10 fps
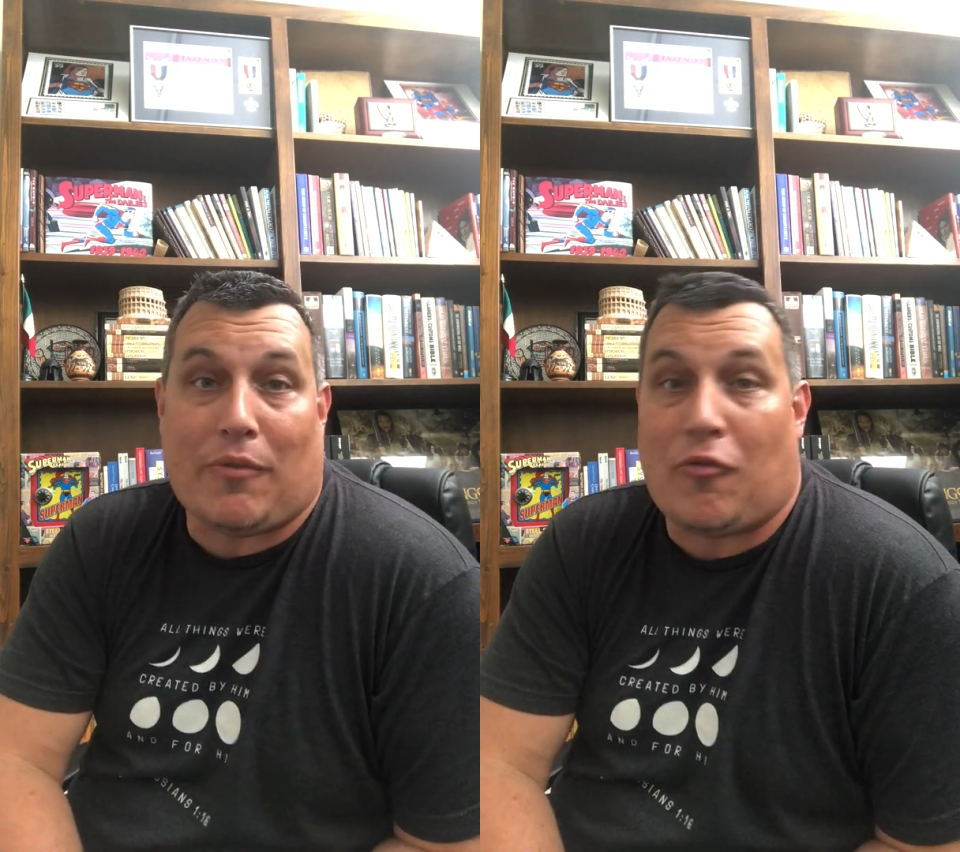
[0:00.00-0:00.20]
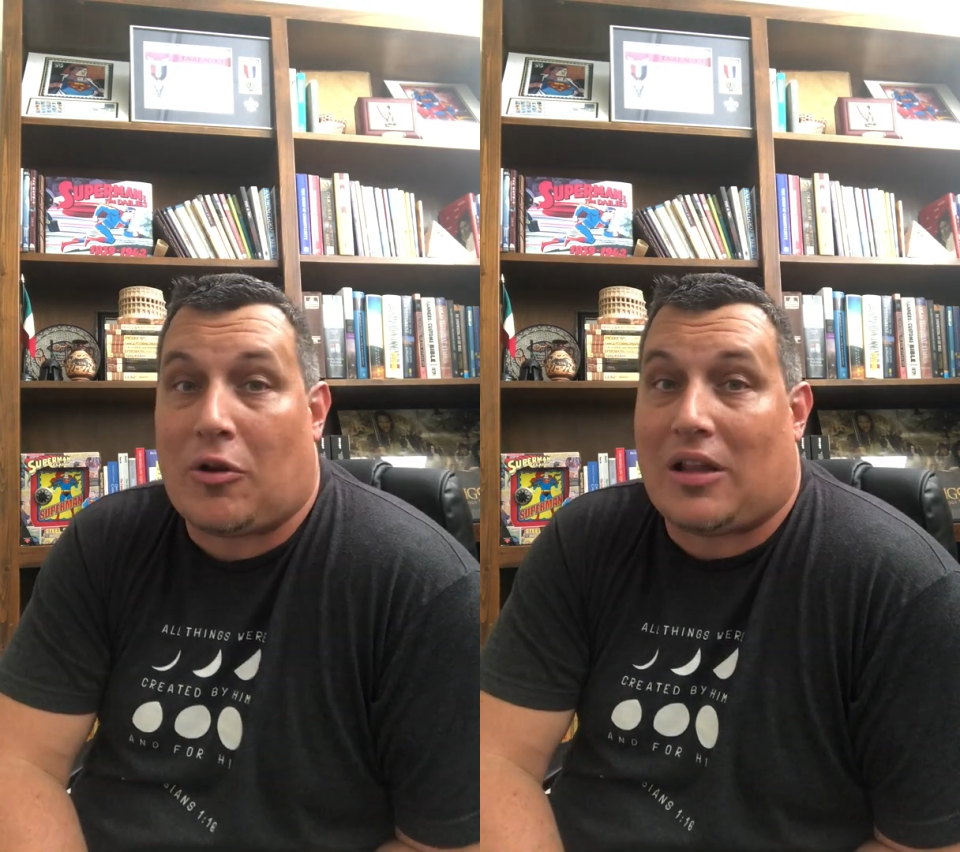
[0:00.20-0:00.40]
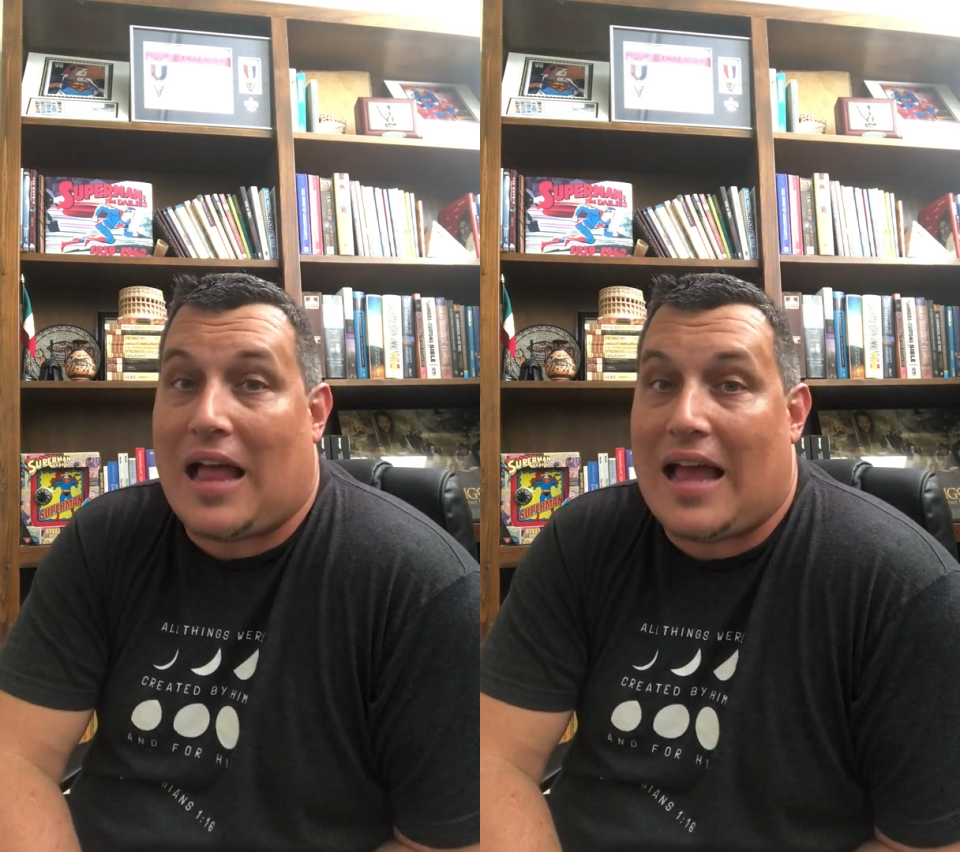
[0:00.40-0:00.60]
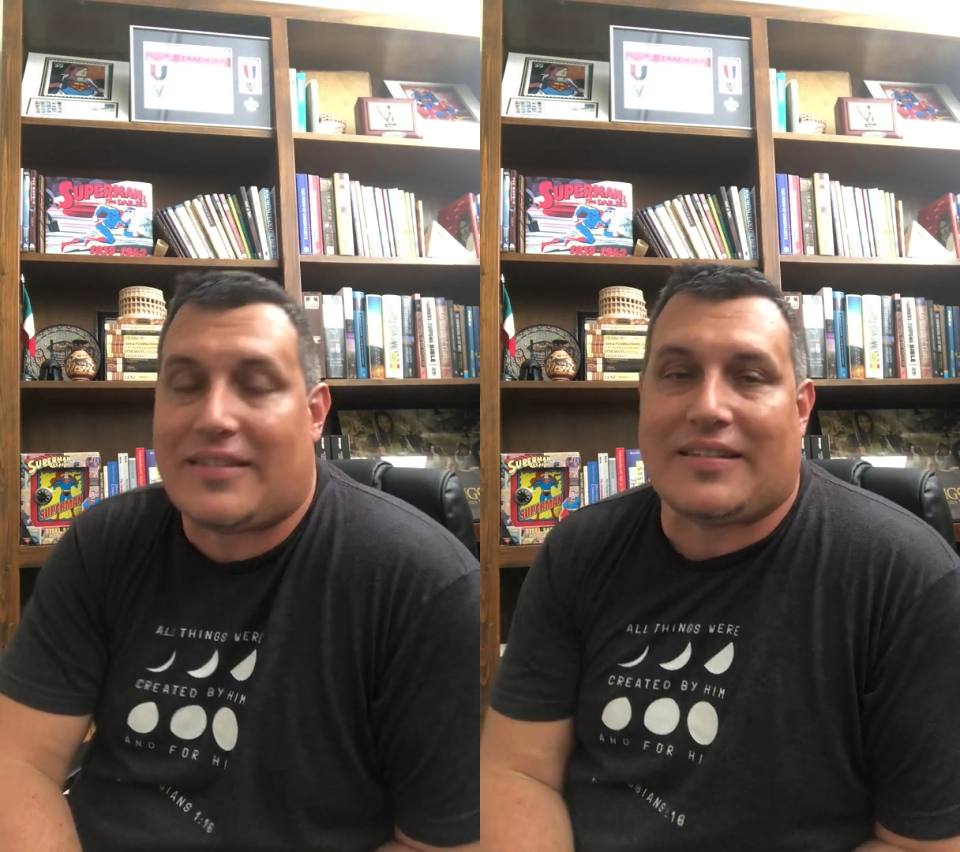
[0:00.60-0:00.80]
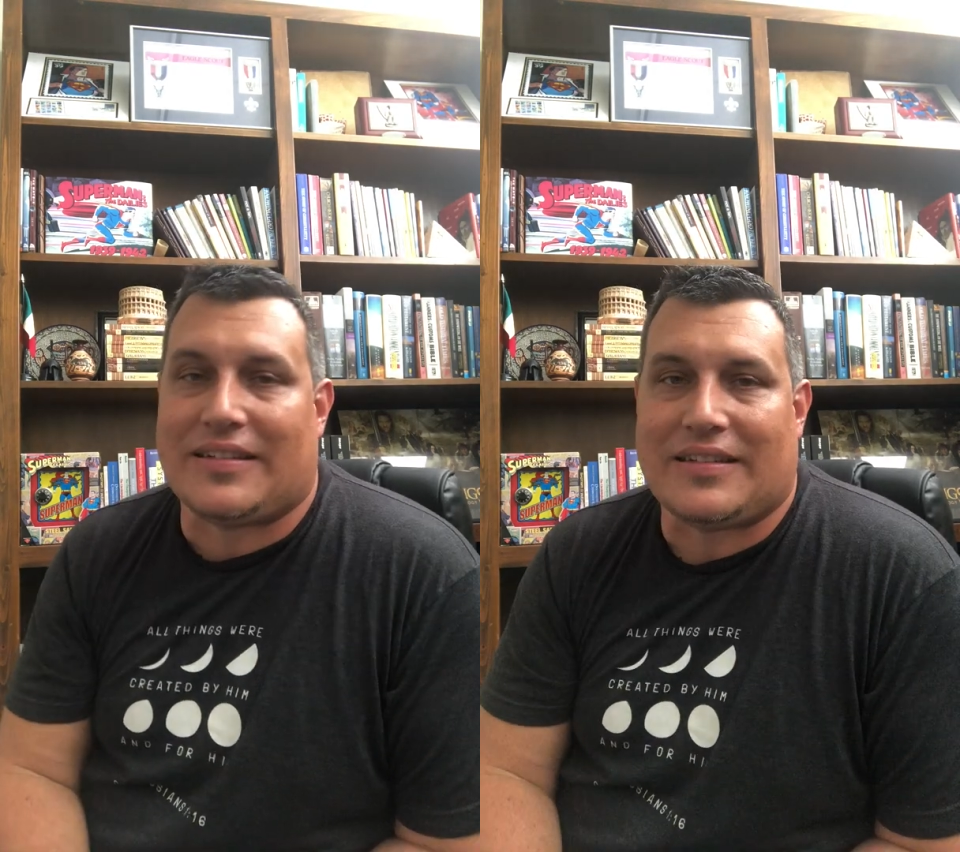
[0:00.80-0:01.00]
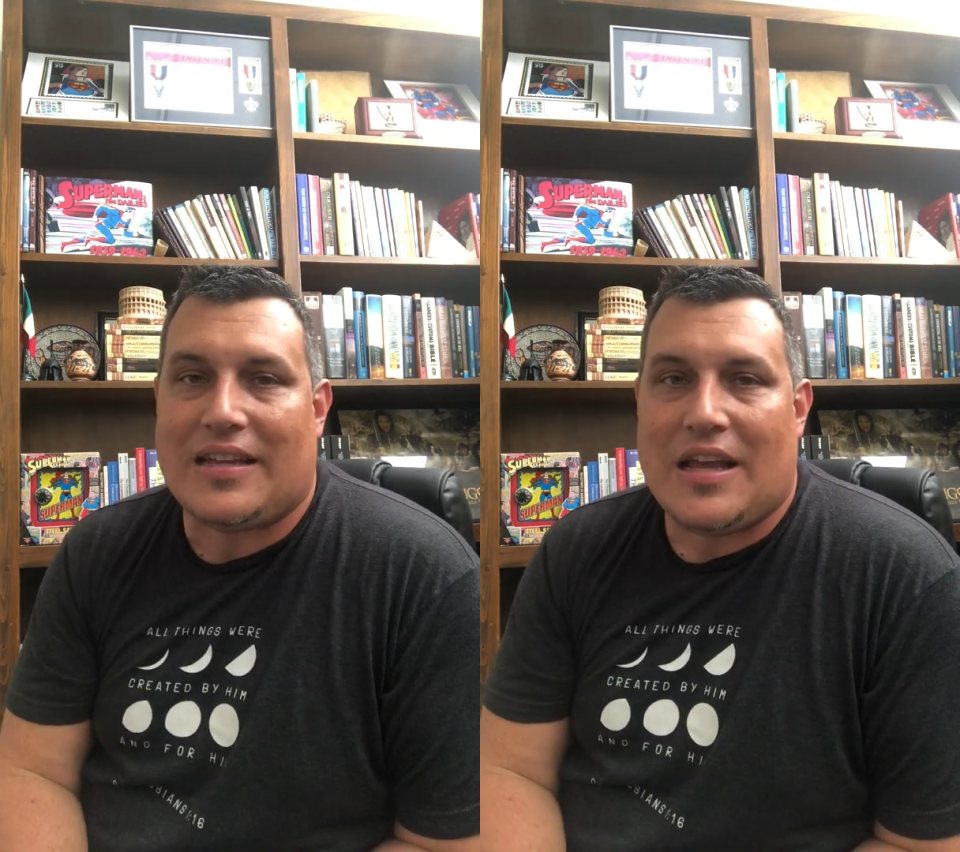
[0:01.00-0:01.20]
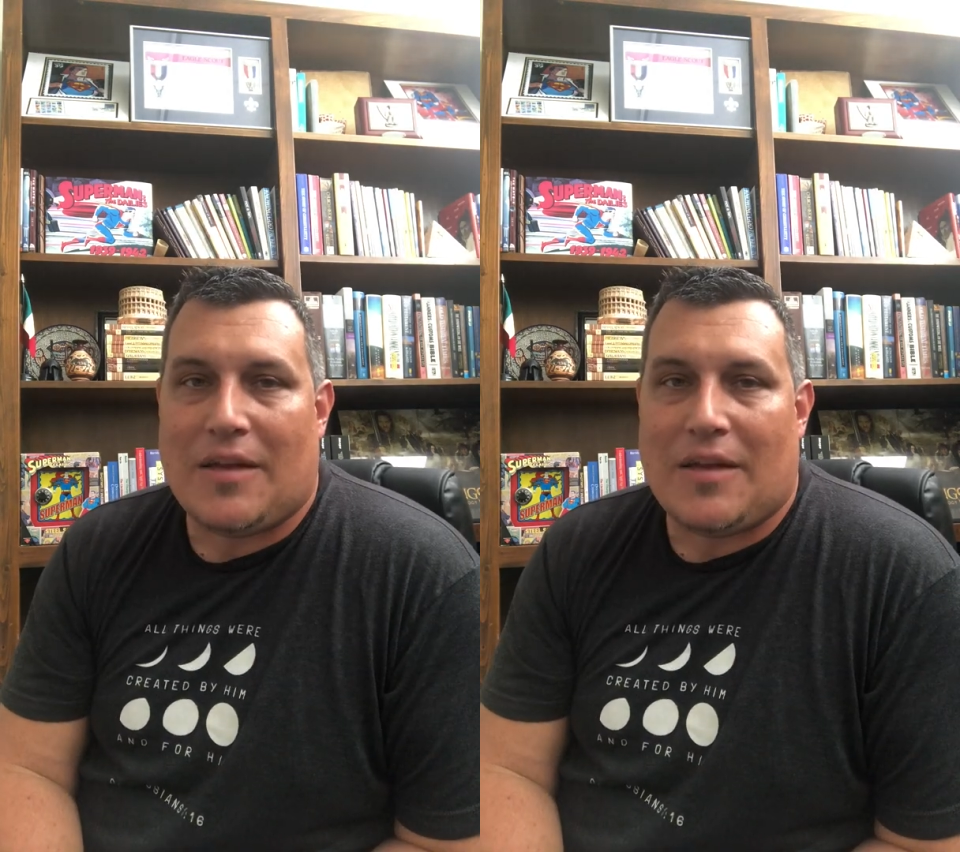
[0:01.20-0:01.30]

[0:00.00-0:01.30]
before class and